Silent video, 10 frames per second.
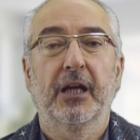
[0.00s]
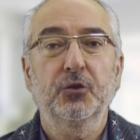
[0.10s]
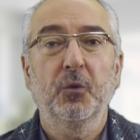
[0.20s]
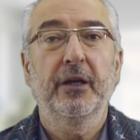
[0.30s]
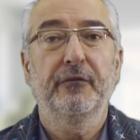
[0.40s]

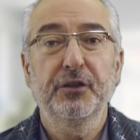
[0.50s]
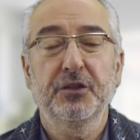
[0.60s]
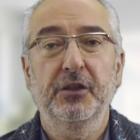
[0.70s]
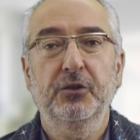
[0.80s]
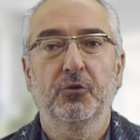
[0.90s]
That's why
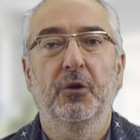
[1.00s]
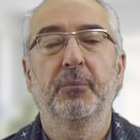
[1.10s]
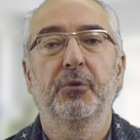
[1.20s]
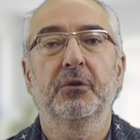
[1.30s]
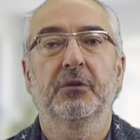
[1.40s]
vision is so
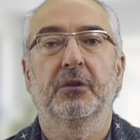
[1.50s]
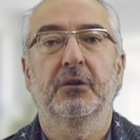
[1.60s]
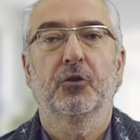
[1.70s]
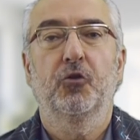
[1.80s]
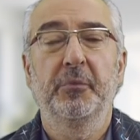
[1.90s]
important.
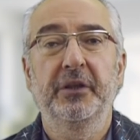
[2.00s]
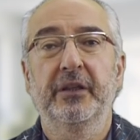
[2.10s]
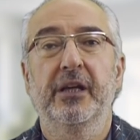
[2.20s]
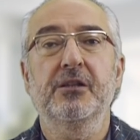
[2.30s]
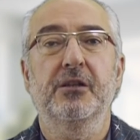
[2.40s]

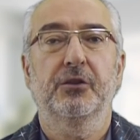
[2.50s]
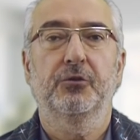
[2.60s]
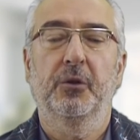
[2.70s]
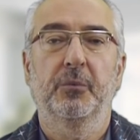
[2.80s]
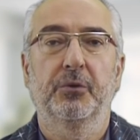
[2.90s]
Communication is
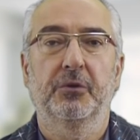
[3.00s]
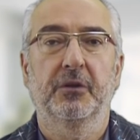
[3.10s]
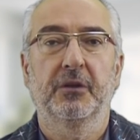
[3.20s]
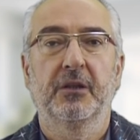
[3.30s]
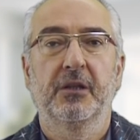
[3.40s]
so
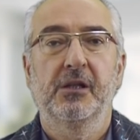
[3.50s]
important.